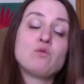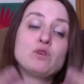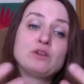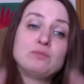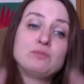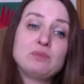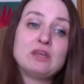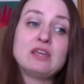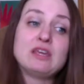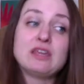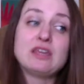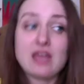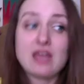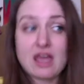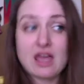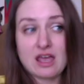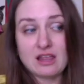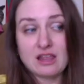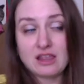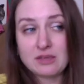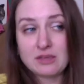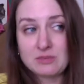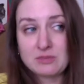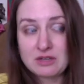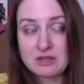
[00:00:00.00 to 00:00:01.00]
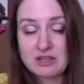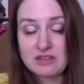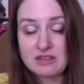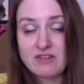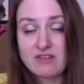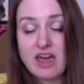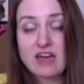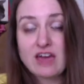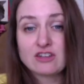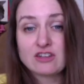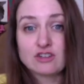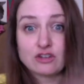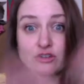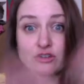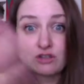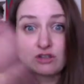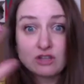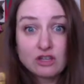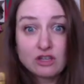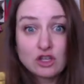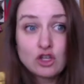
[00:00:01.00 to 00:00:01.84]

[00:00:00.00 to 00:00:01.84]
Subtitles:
would be a limiting factor.